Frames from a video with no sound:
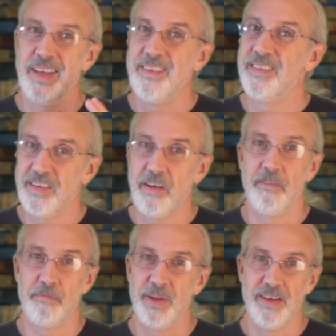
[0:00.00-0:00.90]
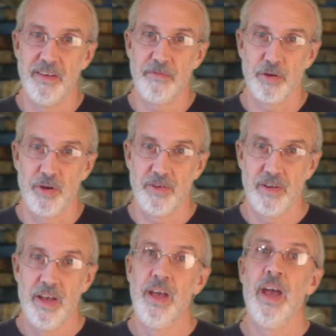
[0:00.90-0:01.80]
itself be difficult.
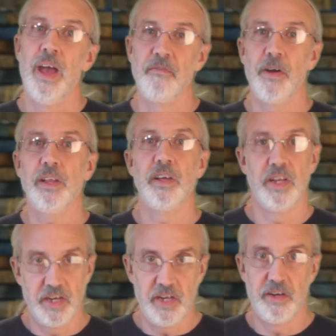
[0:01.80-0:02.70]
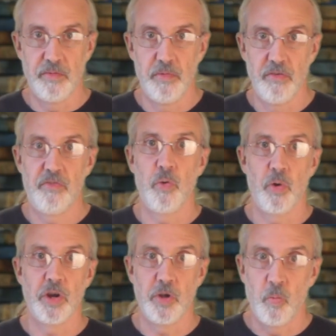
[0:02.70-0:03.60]
And finally, you need to move to
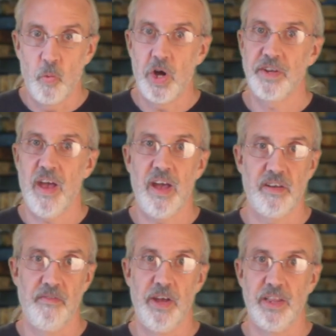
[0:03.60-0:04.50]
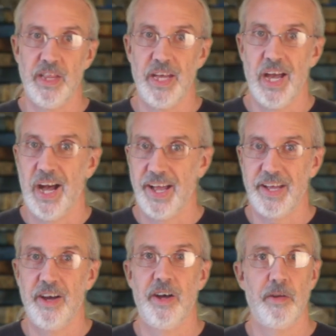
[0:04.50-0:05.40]
where you want to activate the
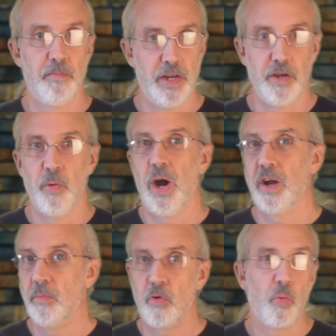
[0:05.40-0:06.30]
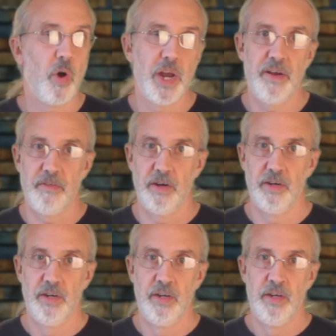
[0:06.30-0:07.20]
icon, menu item, or whatever.
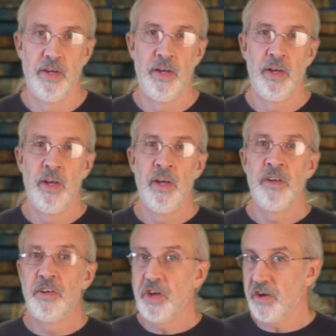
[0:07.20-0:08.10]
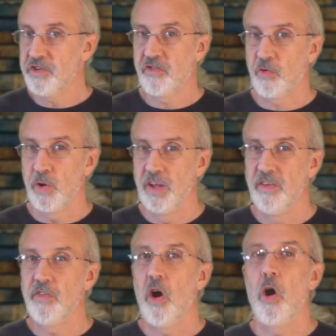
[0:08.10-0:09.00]
Touch
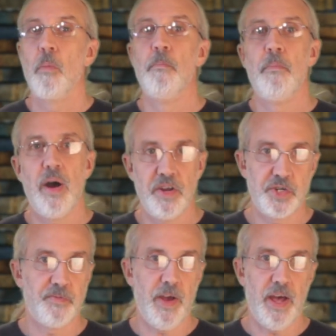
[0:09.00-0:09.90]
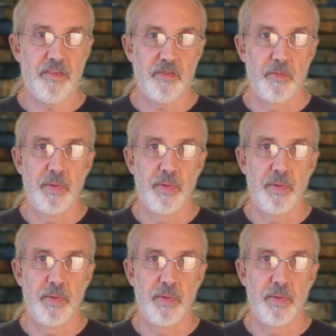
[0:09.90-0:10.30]
screens are much faster